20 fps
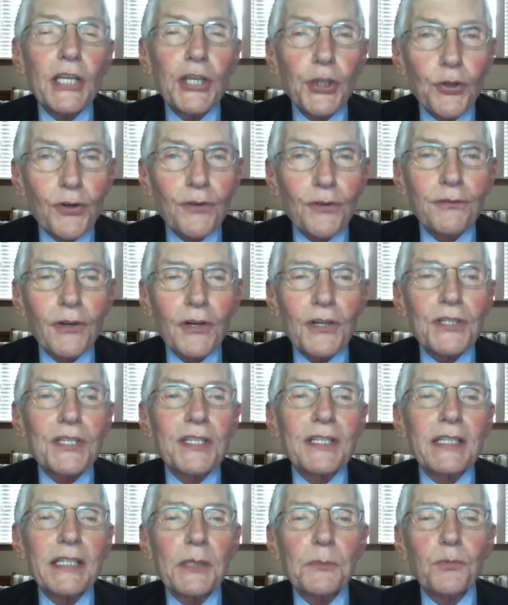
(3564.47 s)

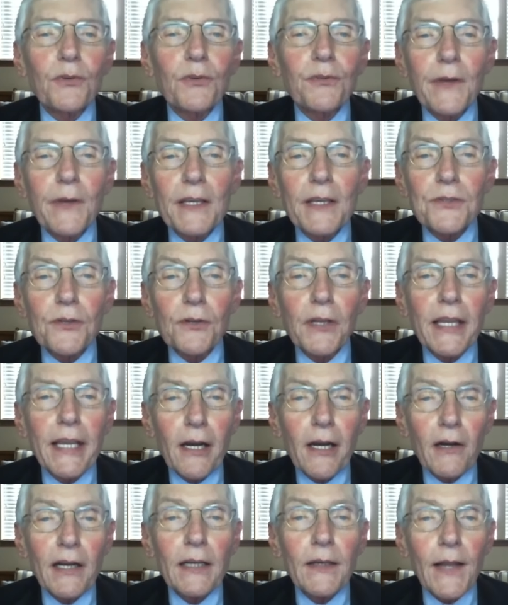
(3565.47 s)
University professor
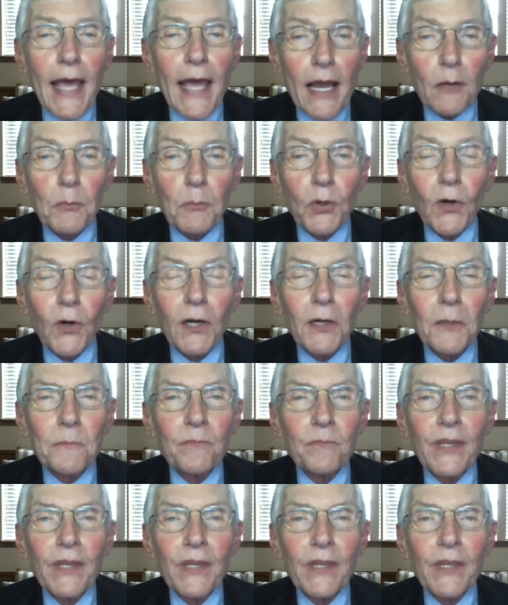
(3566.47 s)
Carrie Lattimore,